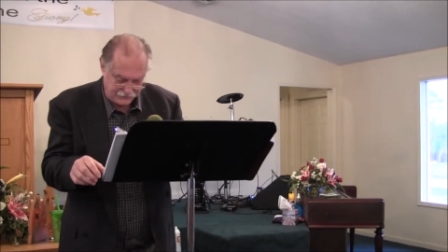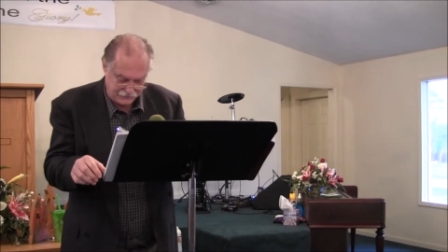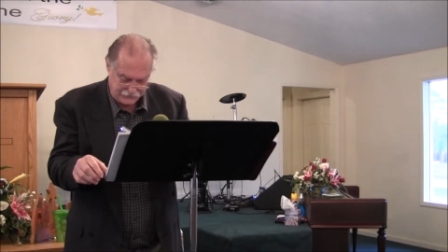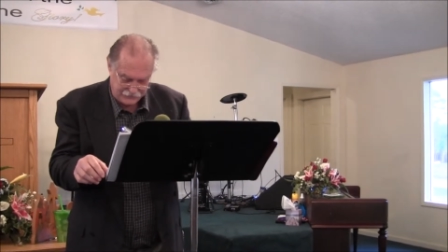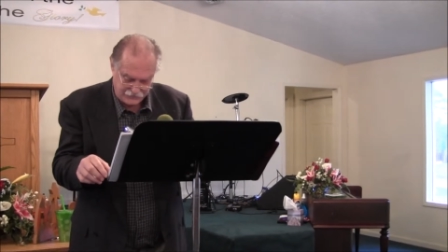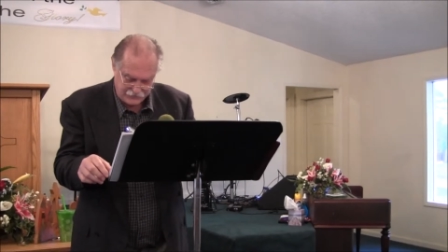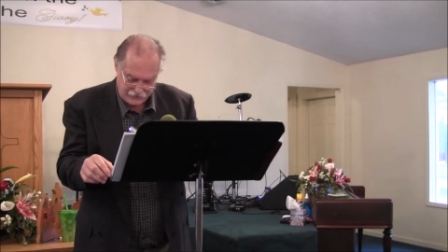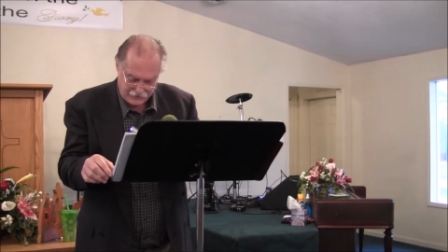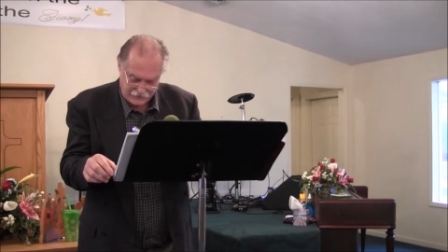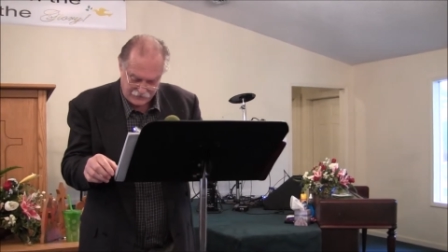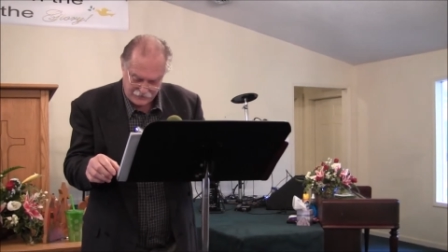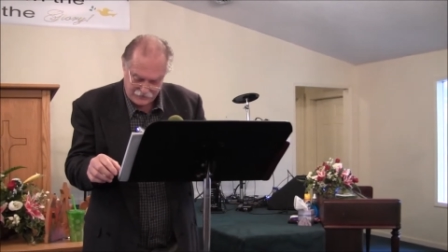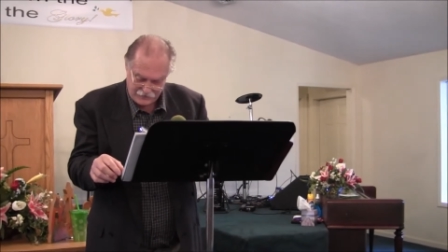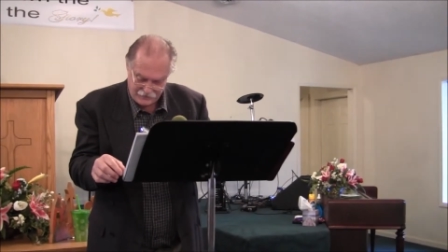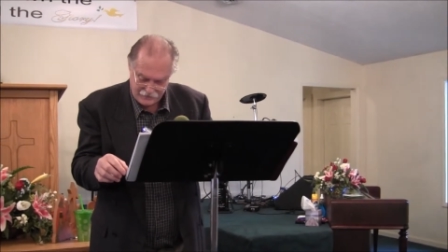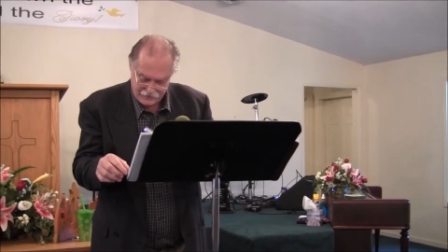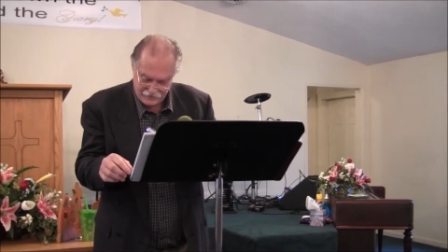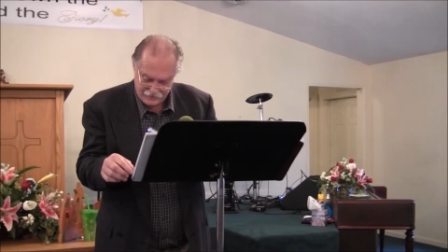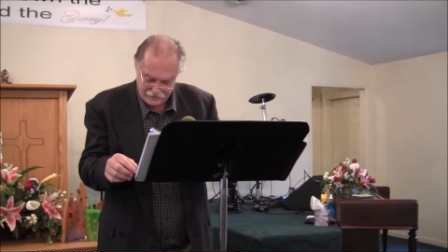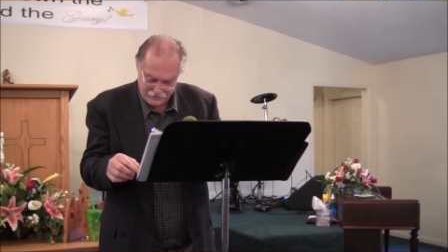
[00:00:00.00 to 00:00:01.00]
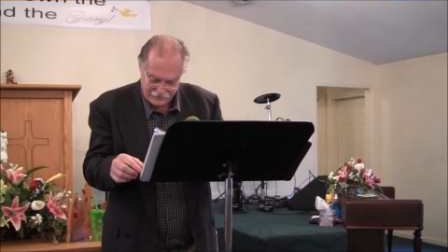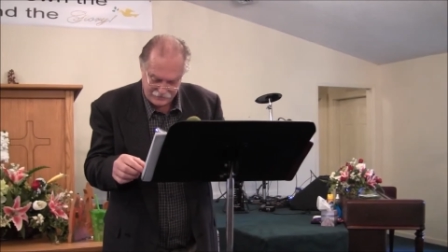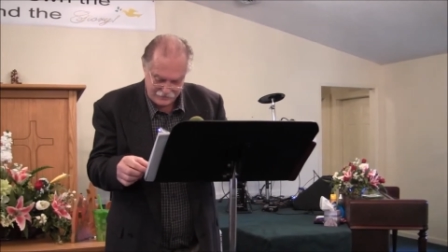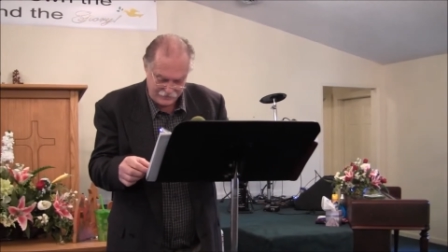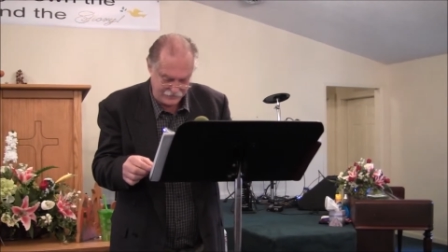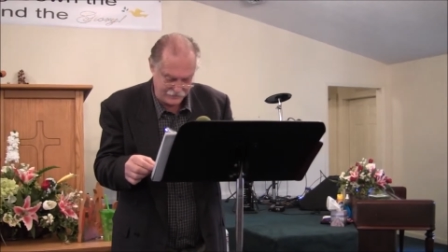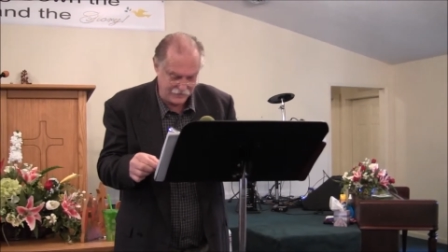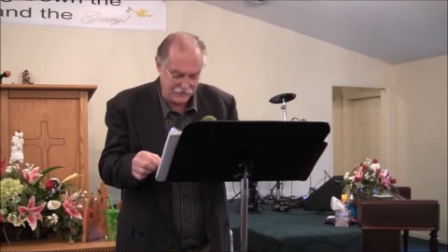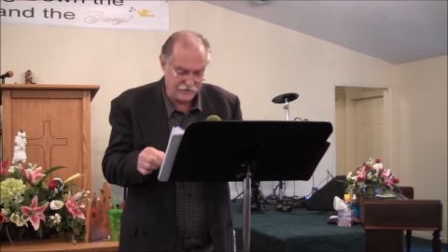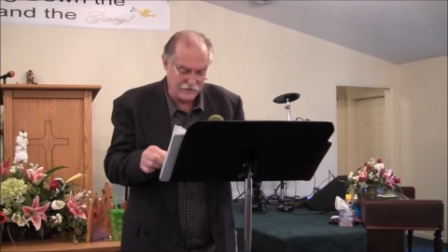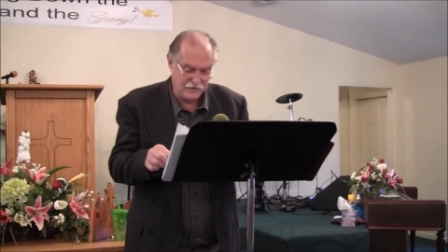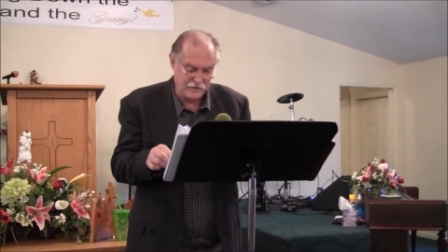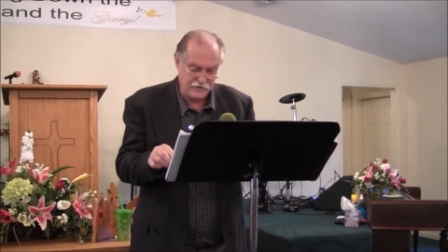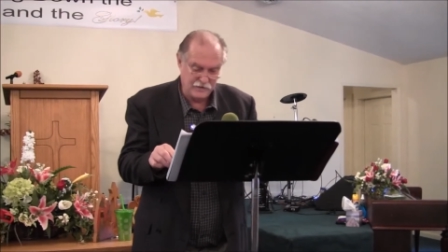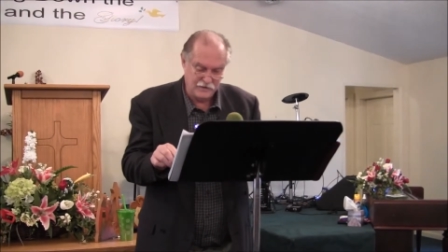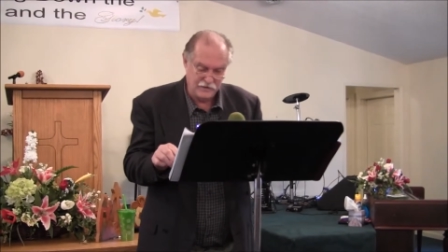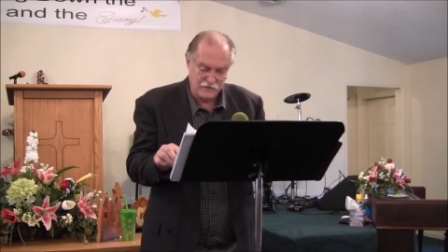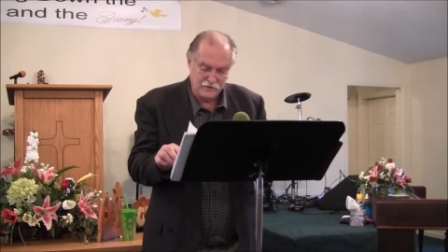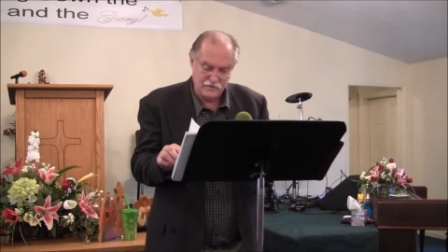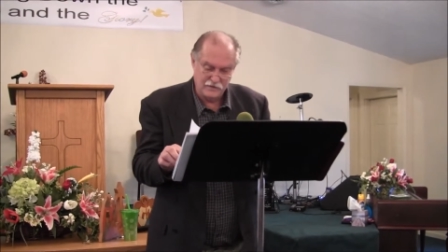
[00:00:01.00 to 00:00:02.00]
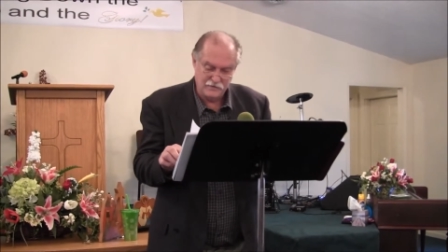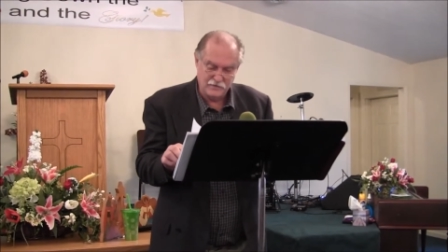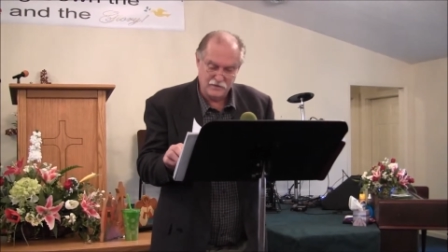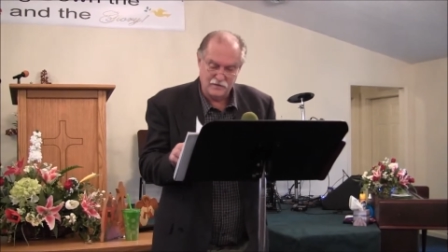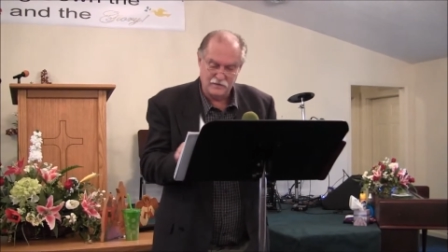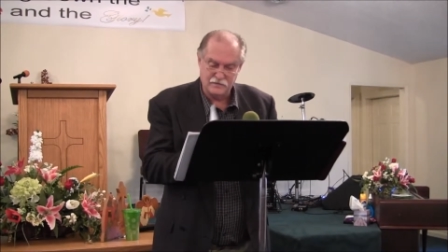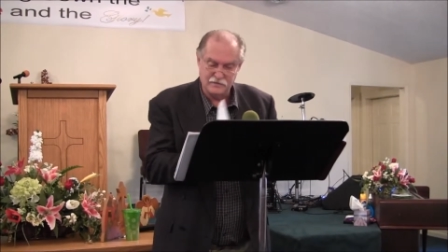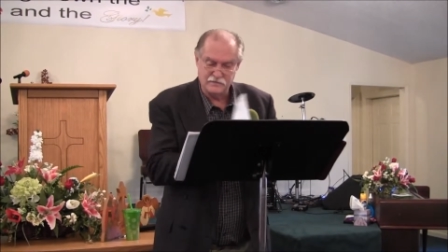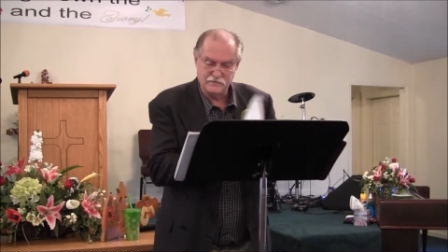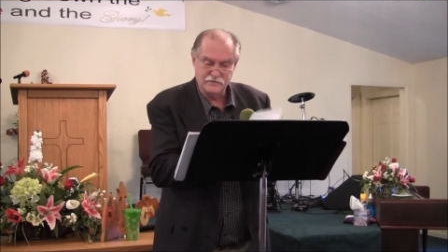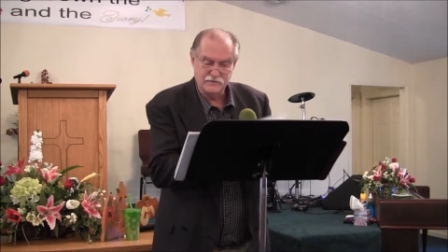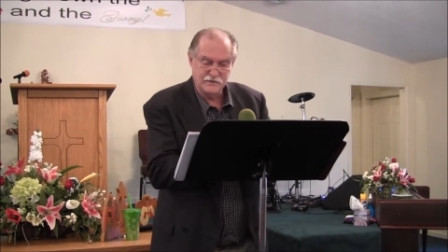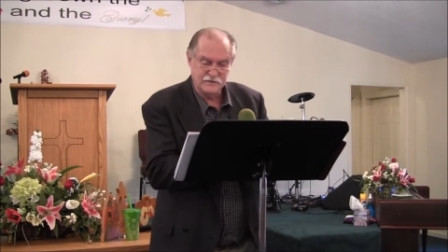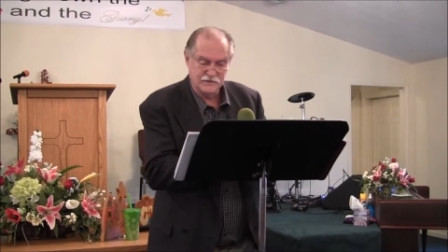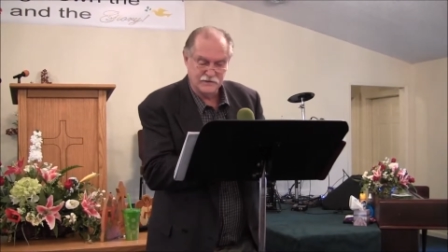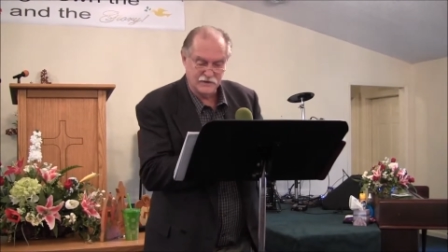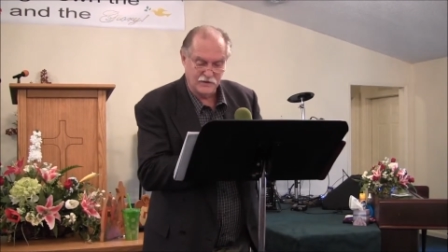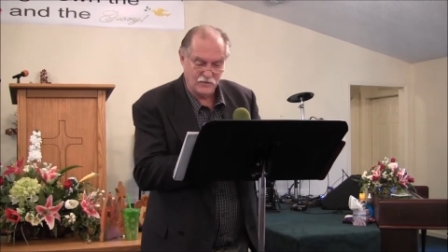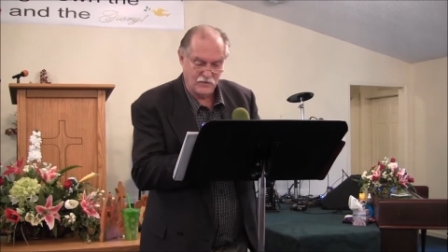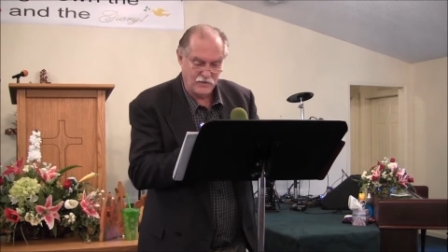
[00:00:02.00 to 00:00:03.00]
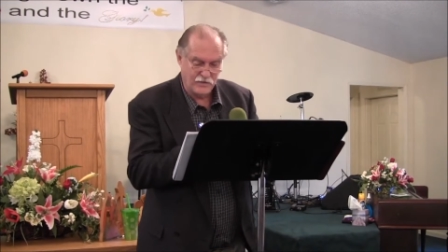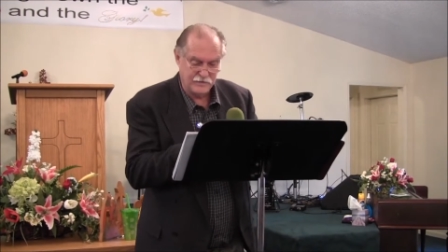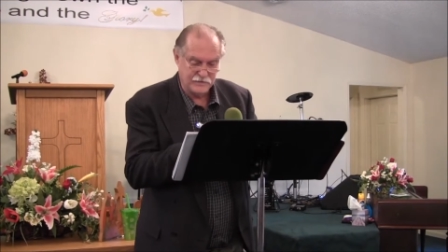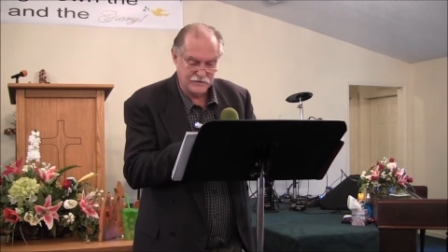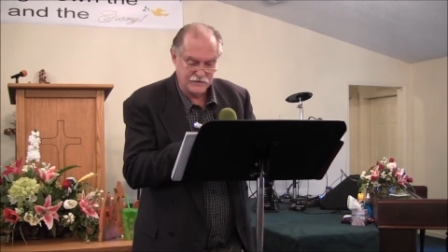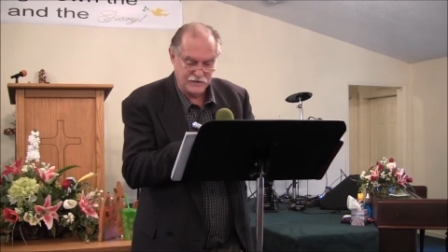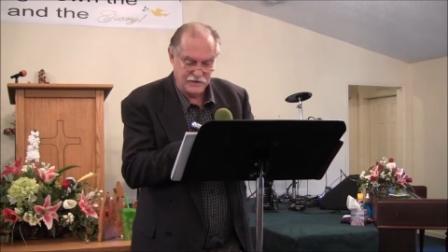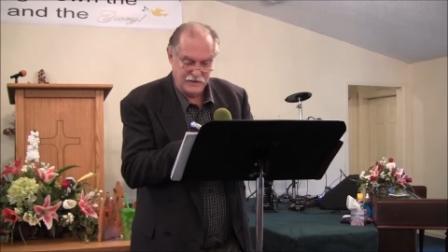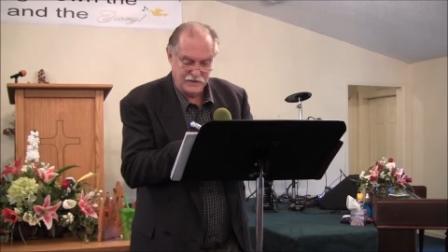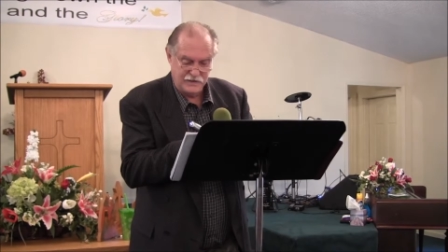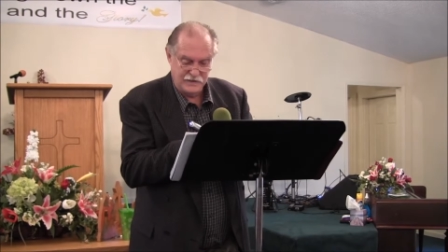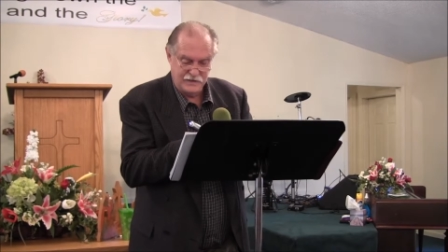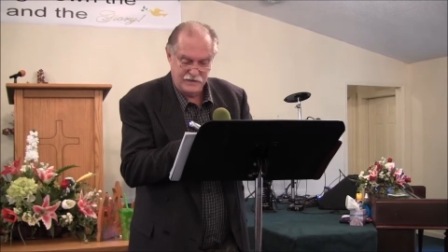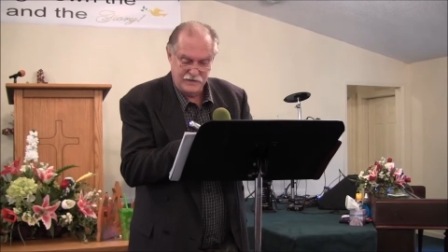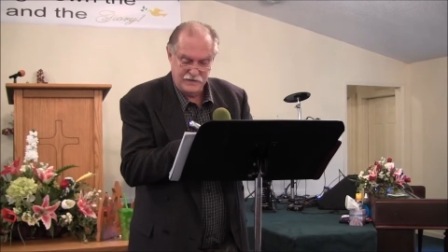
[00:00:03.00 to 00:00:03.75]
see. Oh, let's see, where was it?